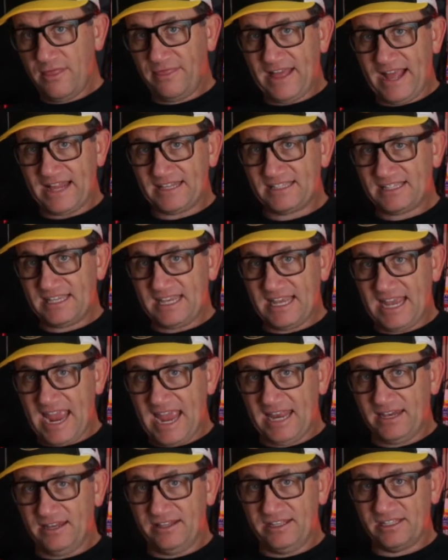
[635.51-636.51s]
that's
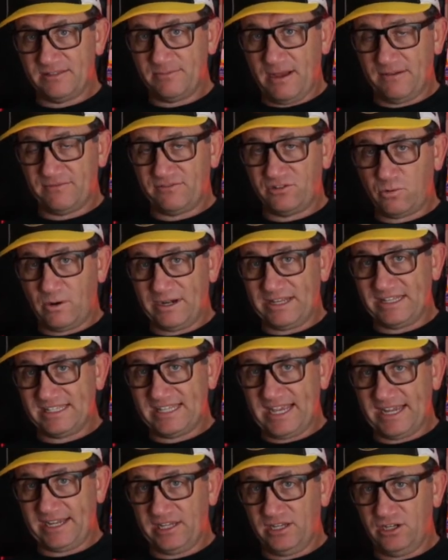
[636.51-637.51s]
end of this month,
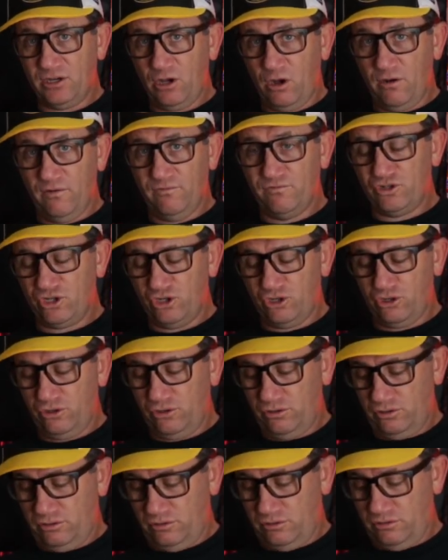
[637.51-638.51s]
22nd of
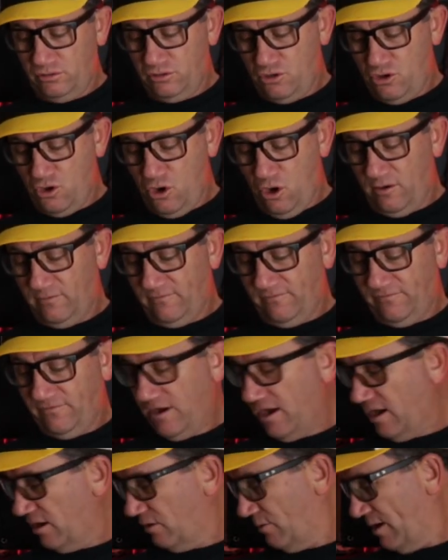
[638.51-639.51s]
June. Not
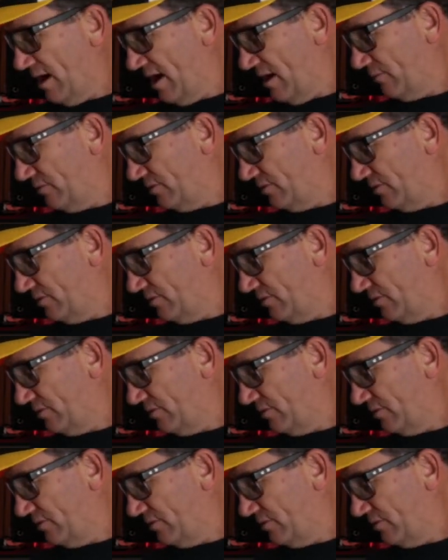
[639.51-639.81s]
far away,